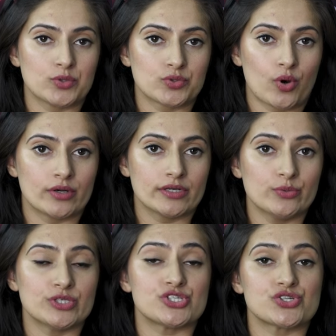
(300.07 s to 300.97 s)
Court order
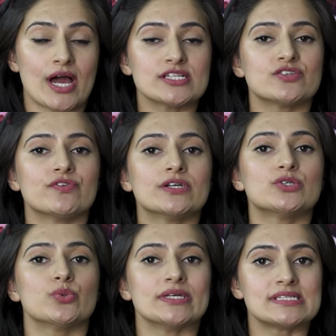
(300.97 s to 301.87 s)
which
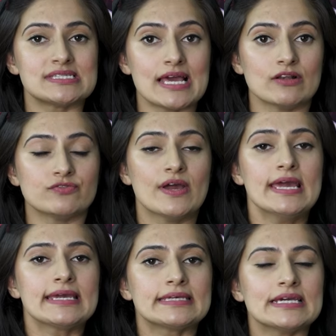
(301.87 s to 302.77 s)
transferred to itself
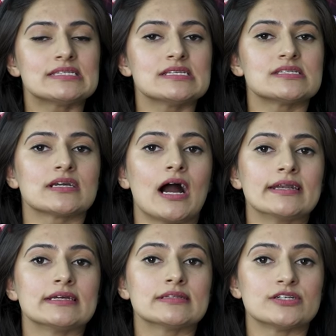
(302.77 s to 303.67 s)
cases
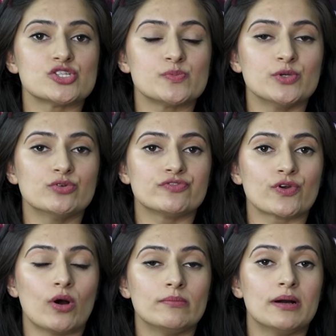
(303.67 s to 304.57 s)
regarding the dispute
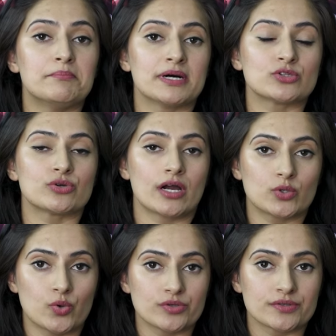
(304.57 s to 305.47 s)
from Mathura
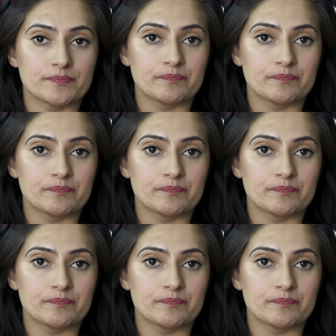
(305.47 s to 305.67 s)
Court.